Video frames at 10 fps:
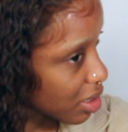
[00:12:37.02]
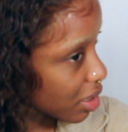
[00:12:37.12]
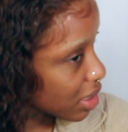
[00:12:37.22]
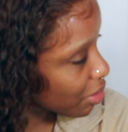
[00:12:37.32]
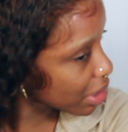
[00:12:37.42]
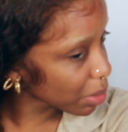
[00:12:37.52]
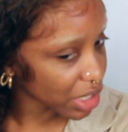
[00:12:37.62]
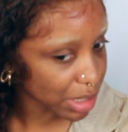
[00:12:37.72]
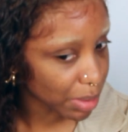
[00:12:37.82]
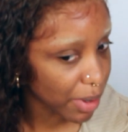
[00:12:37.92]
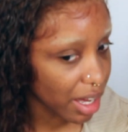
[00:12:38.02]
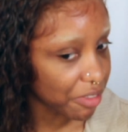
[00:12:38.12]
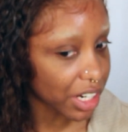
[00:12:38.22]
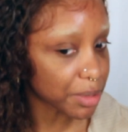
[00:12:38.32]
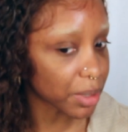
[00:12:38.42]
Because I really want this to be
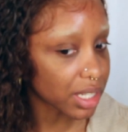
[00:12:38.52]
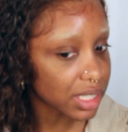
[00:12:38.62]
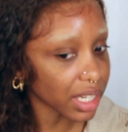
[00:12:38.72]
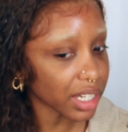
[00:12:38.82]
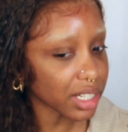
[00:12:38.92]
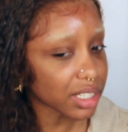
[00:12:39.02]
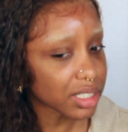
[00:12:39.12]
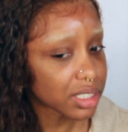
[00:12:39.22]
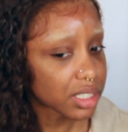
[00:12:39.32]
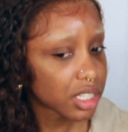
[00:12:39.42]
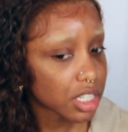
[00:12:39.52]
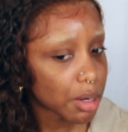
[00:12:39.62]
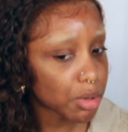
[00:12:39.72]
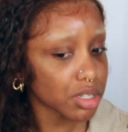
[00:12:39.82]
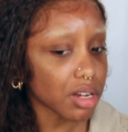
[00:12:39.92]
perfect. Plus, like,
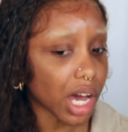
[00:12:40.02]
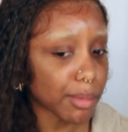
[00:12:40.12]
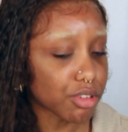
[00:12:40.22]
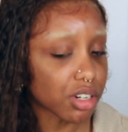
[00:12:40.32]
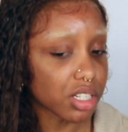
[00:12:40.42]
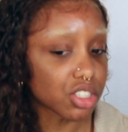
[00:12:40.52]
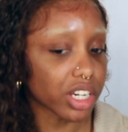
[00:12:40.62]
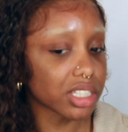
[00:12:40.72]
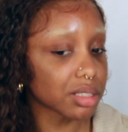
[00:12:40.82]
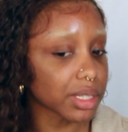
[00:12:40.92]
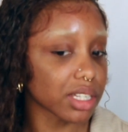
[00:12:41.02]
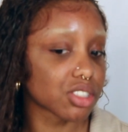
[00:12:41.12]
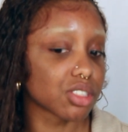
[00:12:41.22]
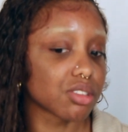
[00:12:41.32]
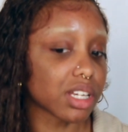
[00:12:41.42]
I'm on a time crunch. I ended up getting
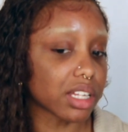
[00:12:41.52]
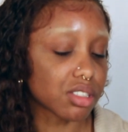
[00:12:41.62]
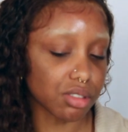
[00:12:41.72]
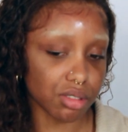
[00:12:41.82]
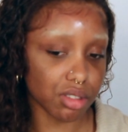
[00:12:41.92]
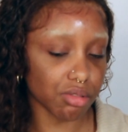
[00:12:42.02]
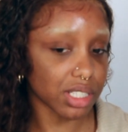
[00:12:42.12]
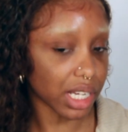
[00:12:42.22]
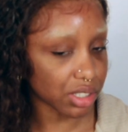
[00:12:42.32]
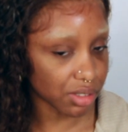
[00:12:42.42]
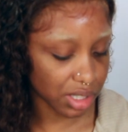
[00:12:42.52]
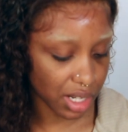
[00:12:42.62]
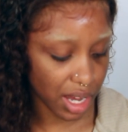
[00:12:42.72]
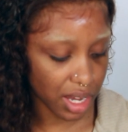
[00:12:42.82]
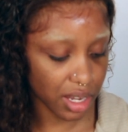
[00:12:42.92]
3 tattoos
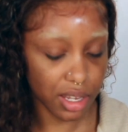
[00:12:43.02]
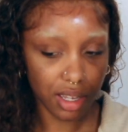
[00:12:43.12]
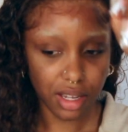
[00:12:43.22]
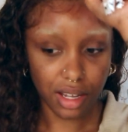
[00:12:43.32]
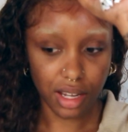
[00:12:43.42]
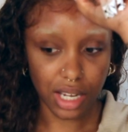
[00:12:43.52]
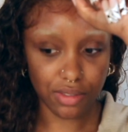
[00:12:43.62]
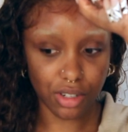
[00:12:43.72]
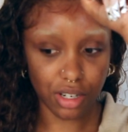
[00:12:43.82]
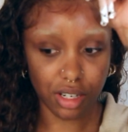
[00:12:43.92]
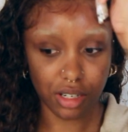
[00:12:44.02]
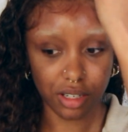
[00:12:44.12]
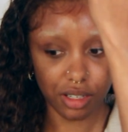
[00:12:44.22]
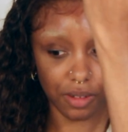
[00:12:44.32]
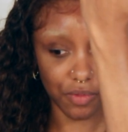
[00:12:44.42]
today. I've got
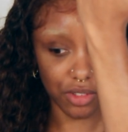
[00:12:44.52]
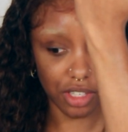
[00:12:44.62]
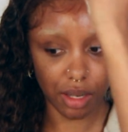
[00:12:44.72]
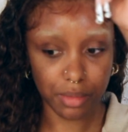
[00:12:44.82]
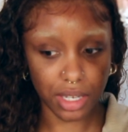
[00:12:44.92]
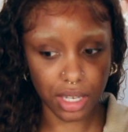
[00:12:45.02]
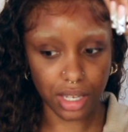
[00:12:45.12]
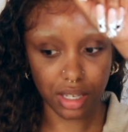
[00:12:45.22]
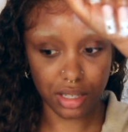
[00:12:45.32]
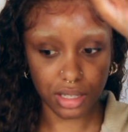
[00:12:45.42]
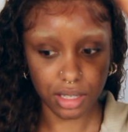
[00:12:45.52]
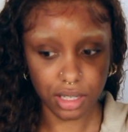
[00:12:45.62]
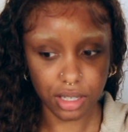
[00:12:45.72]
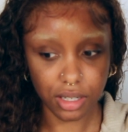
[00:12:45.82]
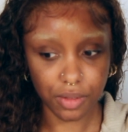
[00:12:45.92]
some here,
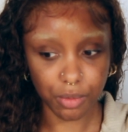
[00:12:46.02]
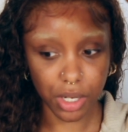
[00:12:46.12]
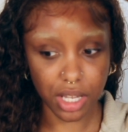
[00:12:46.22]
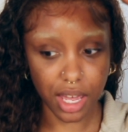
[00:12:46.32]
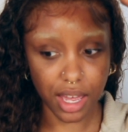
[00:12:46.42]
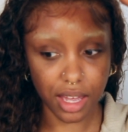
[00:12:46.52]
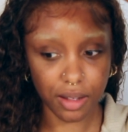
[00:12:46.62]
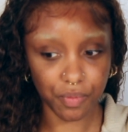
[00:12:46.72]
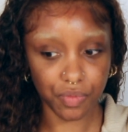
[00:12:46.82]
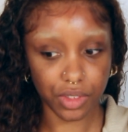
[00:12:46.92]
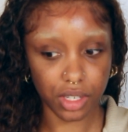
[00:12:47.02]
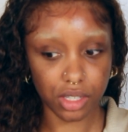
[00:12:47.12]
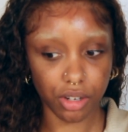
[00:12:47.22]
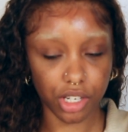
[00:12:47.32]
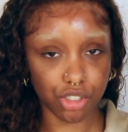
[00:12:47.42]
one there.
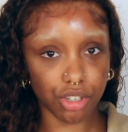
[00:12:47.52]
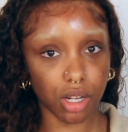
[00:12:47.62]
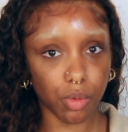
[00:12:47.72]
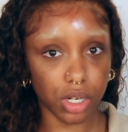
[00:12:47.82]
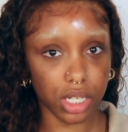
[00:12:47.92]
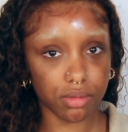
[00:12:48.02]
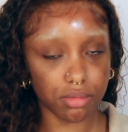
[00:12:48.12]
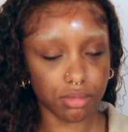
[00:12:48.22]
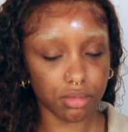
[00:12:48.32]
Sorry, trigger warning.